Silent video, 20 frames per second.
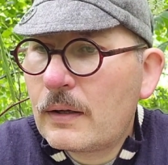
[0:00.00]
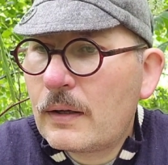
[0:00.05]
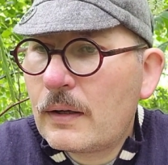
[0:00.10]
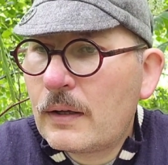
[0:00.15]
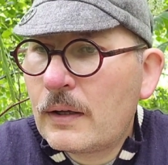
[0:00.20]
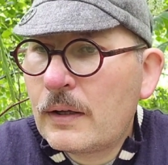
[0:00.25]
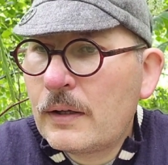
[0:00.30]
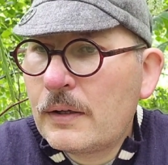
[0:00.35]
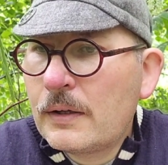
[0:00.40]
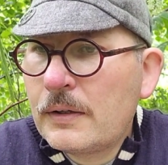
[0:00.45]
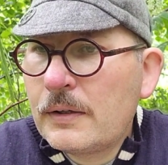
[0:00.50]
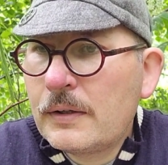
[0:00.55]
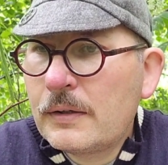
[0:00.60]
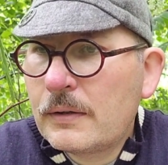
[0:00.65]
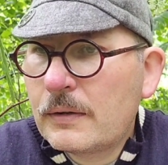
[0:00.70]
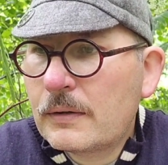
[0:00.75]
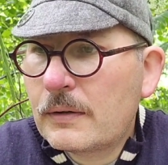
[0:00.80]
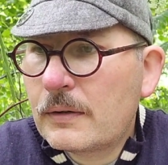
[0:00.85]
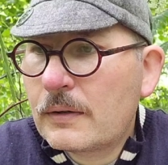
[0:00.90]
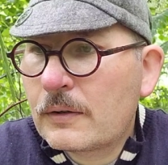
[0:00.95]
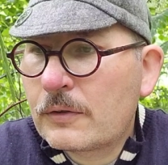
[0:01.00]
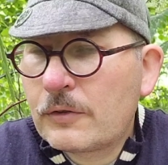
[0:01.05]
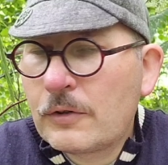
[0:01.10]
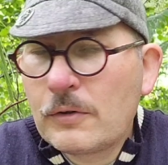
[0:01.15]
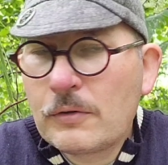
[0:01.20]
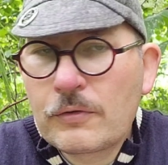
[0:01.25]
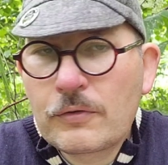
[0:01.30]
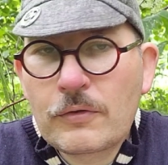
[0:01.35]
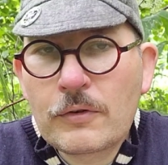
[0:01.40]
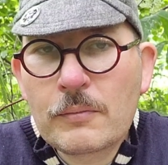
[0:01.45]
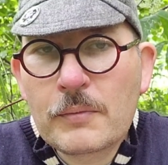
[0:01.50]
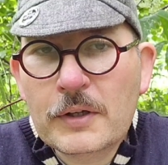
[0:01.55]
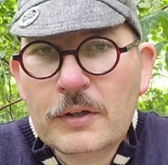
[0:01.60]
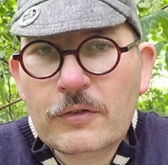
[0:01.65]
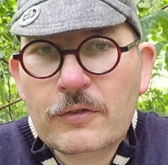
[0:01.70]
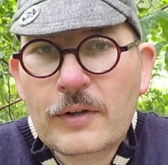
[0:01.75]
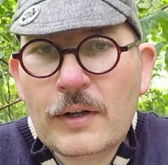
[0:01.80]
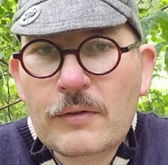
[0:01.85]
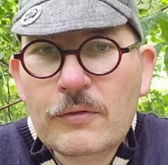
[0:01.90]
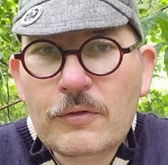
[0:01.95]
He has used them
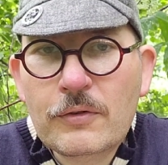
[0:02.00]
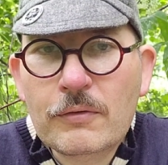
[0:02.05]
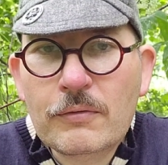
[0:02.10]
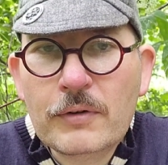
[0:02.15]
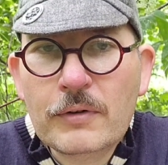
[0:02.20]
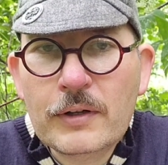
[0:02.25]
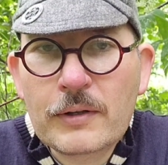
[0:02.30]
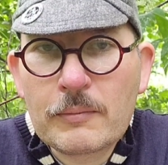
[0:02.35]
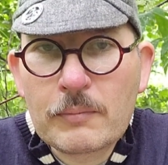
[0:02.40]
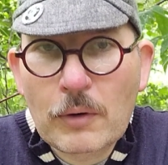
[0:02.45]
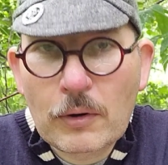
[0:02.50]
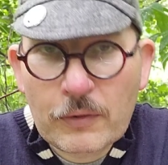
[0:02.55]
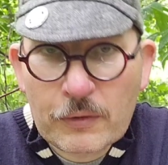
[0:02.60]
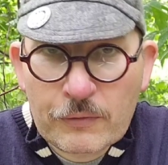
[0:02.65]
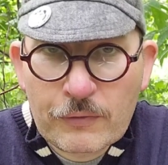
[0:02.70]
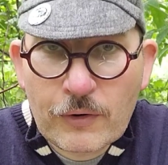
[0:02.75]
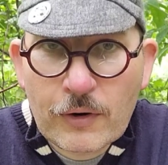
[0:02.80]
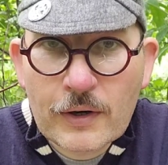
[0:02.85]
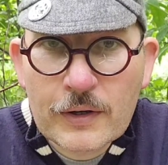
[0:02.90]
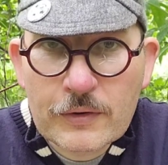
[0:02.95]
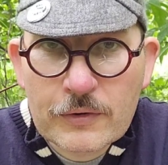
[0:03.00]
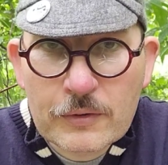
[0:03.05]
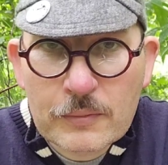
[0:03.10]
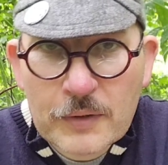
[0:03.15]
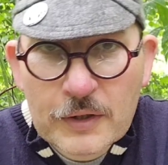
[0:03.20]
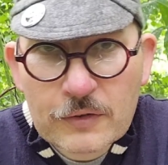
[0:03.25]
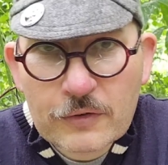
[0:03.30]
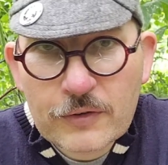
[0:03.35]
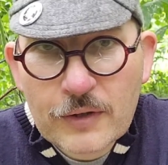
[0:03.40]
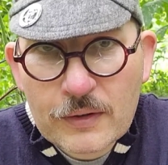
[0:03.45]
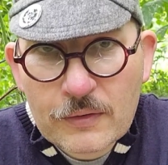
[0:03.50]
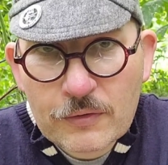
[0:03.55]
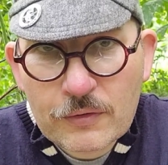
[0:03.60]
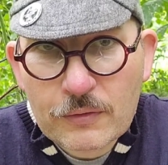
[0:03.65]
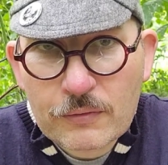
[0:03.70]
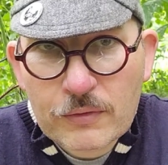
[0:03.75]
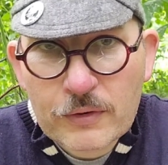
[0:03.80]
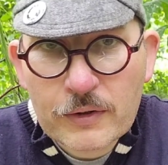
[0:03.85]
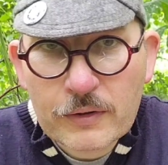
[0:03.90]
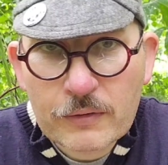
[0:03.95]
extensively and modified them
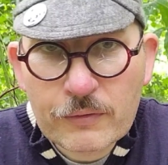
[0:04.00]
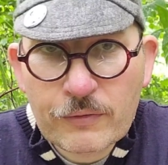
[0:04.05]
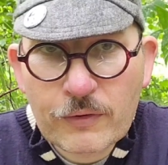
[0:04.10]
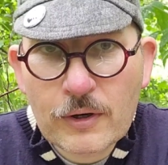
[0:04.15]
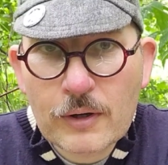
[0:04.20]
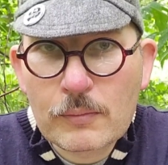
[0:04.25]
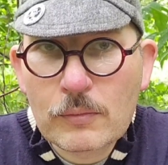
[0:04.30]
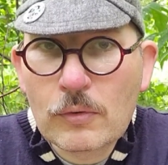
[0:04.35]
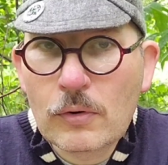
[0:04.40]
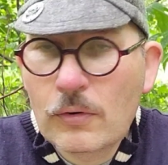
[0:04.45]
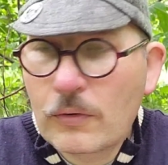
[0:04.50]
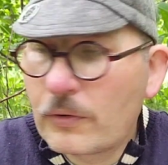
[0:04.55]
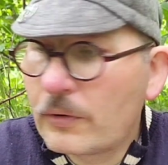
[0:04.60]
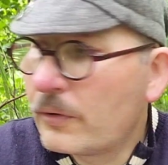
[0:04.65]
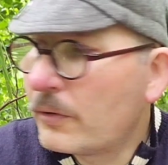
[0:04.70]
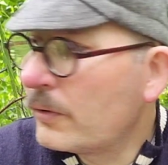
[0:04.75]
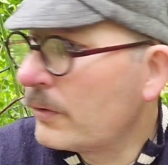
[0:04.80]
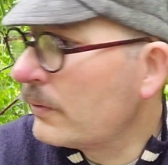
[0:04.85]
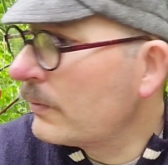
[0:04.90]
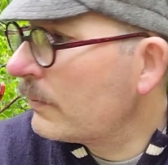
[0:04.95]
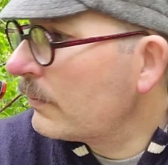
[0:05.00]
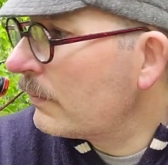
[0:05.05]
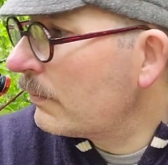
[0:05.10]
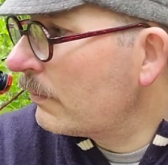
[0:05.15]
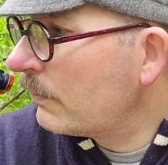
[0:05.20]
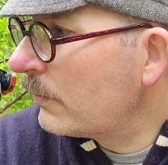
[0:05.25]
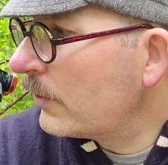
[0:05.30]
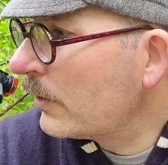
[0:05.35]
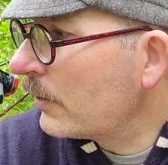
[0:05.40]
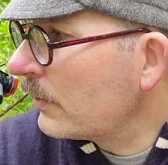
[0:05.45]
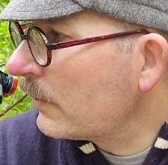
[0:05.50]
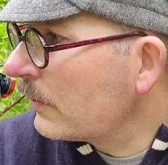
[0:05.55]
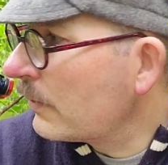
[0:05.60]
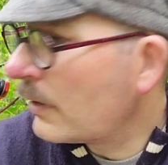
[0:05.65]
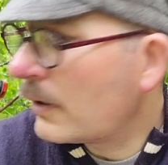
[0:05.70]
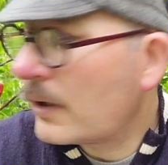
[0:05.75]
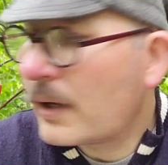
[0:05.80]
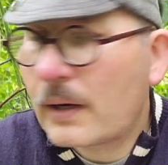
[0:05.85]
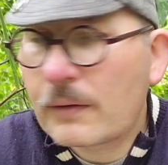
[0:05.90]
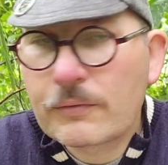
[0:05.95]
extensively, far more than
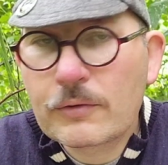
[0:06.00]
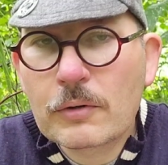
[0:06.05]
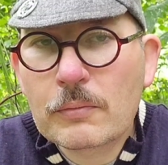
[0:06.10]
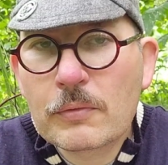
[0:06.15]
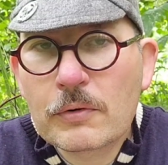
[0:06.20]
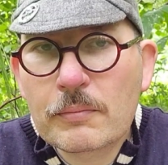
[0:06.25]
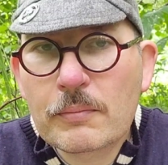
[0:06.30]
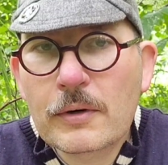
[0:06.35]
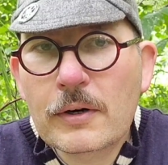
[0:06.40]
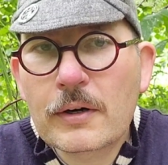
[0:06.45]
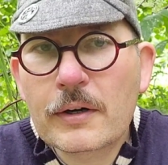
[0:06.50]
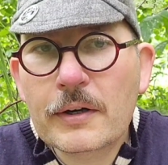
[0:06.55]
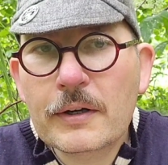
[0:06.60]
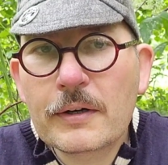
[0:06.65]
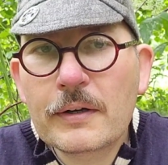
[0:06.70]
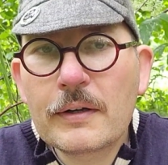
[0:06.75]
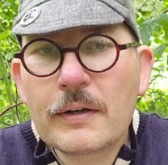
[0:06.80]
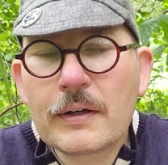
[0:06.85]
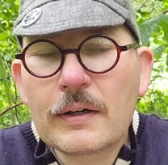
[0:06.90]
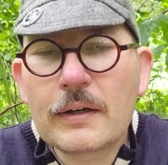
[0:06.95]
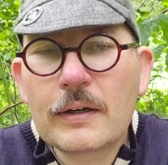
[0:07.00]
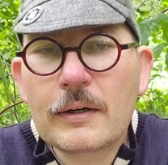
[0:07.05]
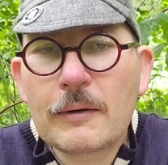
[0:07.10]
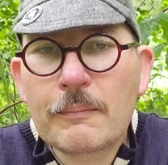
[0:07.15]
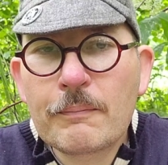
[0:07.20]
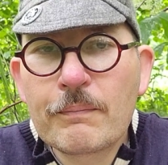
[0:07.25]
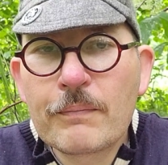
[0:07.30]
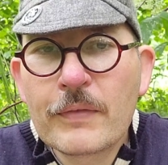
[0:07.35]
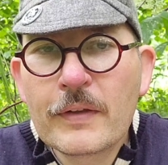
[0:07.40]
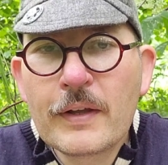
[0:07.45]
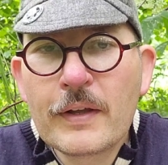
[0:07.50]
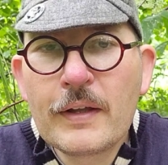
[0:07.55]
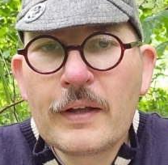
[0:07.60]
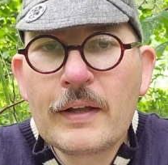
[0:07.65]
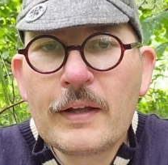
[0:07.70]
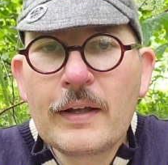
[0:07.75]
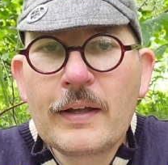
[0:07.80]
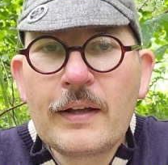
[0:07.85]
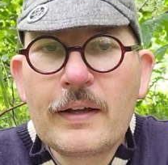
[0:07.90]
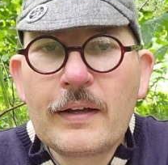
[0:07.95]
I have done with mine,
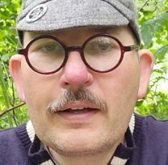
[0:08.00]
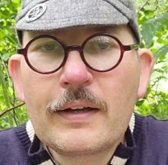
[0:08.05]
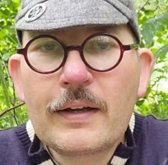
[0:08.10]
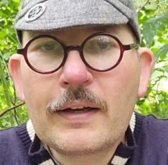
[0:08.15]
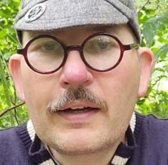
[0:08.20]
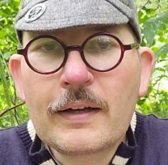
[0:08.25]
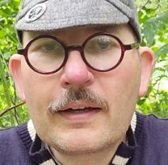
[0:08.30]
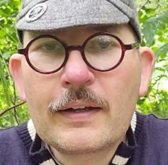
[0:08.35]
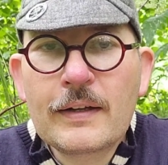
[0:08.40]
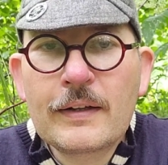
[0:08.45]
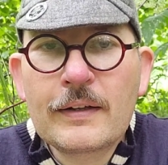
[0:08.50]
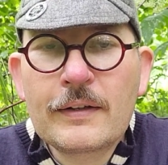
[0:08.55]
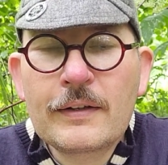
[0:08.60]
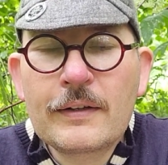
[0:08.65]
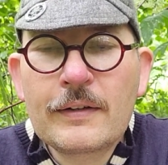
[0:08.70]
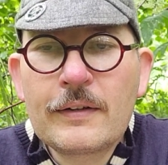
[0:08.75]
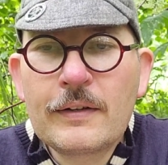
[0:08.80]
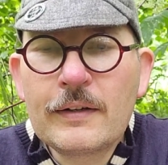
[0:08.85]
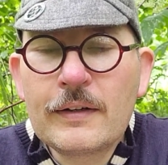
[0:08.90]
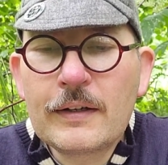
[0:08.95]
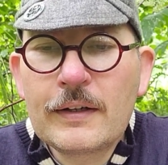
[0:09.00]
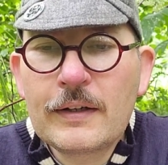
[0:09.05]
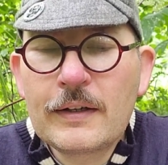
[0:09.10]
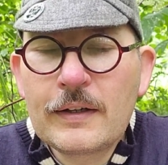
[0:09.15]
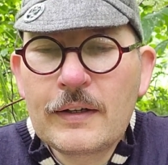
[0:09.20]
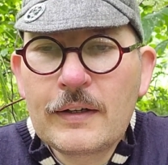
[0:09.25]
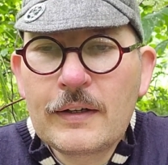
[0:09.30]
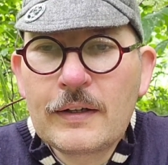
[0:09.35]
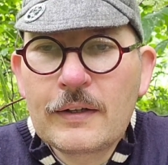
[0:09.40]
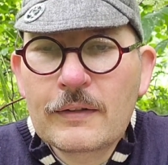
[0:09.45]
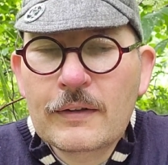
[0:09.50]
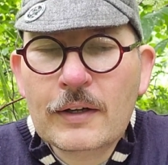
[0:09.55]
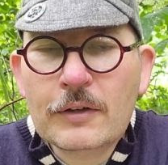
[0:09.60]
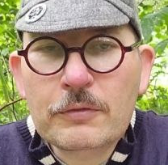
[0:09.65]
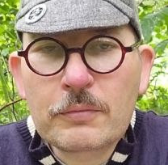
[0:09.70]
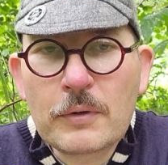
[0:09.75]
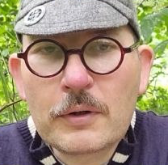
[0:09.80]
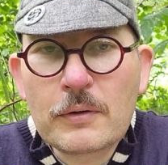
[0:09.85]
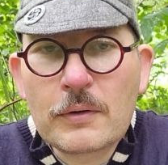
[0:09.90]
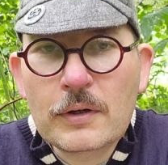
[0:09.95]
and that's
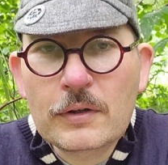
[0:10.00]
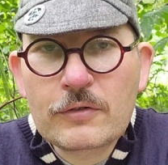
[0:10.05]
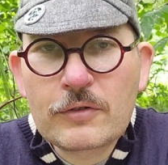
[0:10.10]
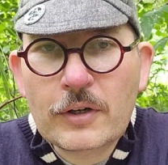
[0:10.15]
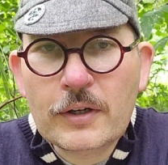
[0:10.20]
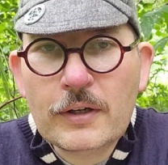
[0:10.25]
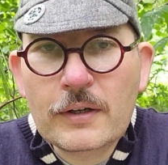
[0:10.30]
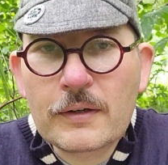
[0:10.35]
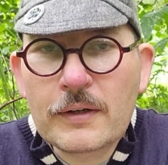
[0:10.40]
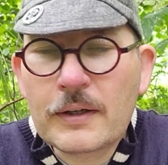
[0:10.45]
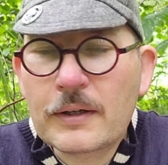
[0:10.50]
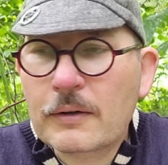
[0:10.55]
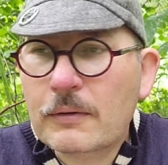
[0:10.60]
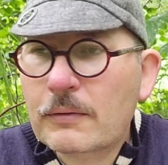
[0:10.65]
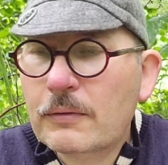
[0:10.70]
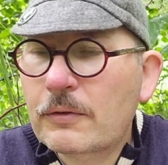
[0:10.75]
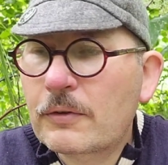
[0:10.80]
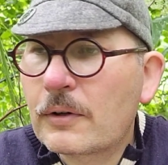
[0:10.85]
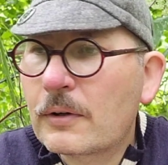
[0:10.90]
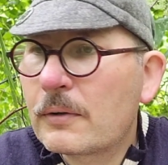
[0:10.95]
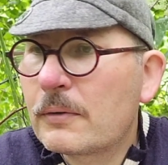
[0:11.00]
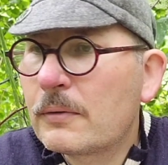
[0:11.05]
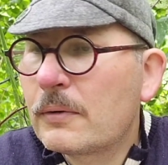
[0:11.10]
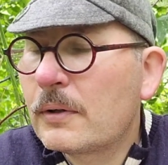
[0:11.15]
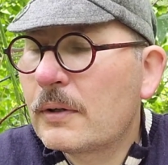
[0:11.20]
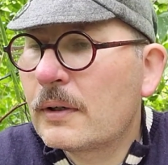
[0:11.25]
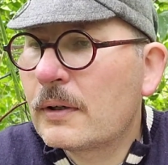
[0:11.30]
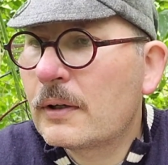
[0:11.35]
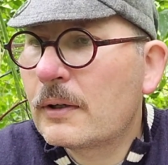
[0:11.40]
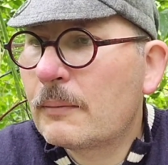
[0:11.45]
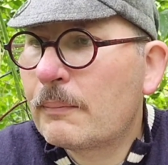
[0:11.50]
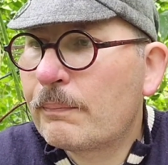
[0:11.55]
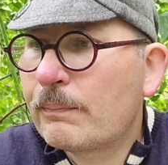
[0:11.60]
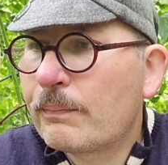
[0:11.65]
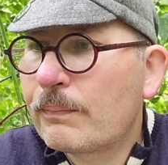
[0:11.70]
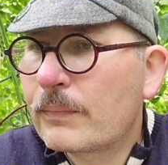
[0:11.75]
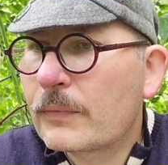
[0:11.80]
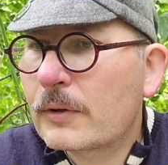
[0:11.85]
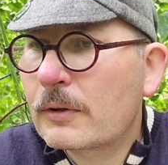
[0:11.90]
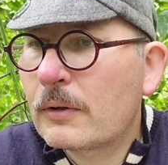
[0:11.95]
well worth checking out. So
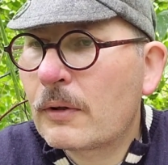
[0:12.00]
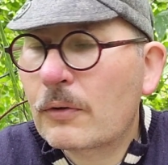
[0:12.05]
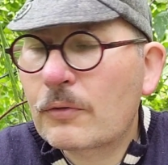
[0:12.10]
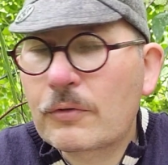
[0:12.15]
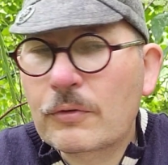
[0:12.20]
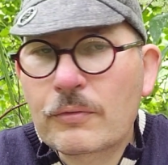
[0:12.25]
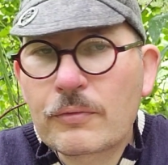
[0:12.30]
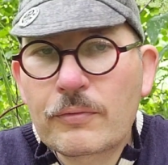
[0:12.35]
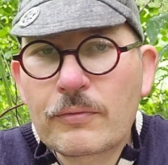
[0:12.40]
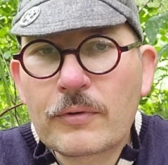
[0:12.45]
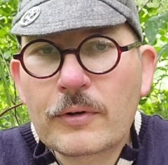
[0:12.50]
lots of